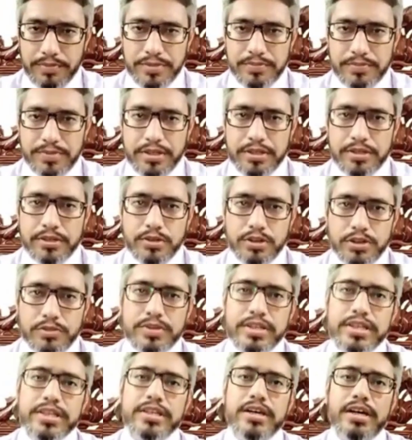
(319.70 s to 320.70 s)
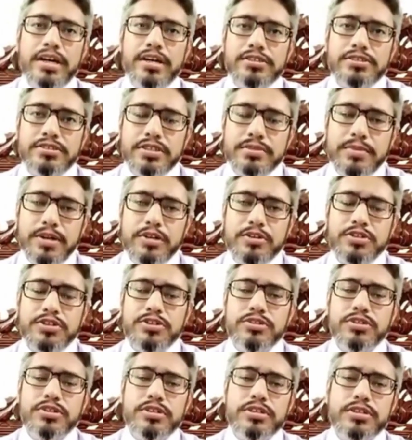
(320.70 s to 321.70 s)
people normally ask about
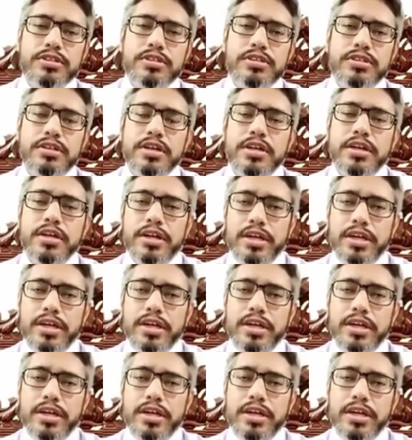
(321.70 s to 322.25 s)
your